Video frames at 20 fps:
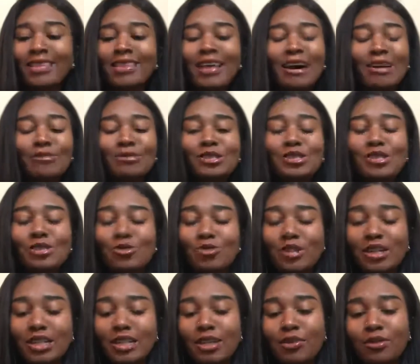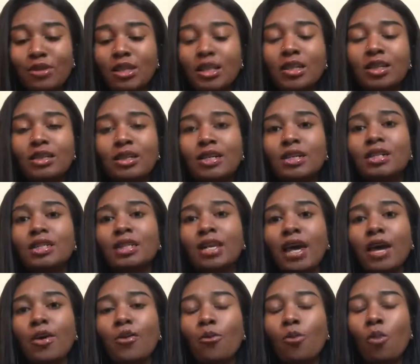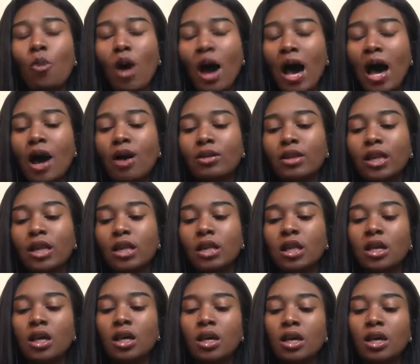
that was really really good like wow like